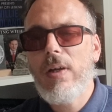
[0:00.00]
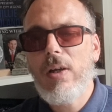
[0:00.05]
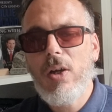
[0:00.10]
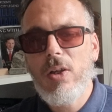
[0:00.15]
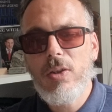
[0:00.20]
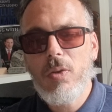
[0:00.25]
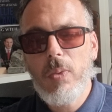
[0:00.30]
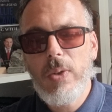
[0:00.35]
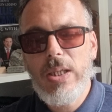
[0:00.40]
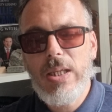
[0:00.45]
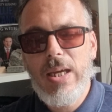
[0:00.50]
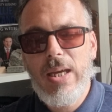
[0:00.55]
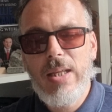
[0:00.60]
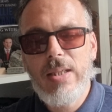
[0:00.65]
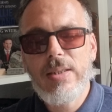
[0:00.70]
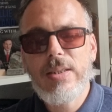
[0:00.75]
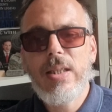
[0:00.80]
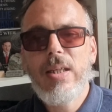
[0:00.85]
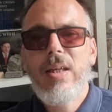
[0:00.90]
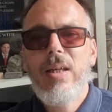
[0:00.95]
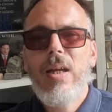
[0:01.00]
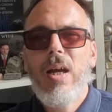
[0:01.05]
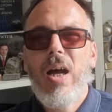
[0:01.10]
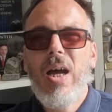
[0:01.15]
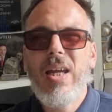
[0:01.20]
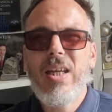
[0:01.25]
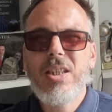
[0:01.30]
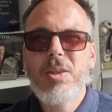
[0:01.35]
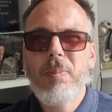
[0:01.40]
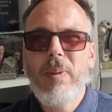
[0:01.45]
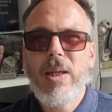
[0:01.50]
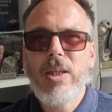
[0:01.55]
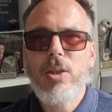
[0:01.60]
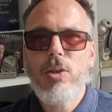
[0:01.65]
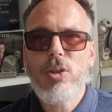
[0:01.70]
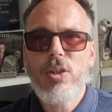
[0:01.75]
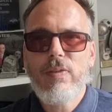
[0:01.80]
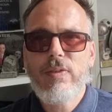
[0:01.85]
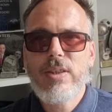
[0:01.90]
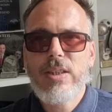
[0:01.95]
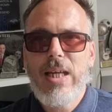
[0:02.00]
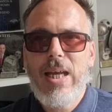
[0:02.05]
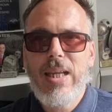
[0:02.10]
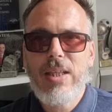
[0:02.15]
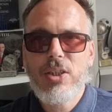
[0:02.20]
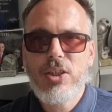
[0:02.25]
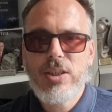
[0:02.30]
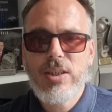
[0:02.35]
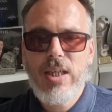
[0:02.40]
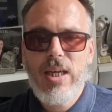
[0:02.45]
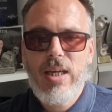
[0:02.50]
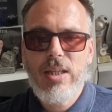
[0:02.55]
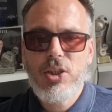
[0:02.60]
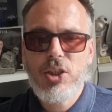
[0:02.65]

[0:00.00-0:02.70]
on the weekend. I expect Yusuf Salic to get a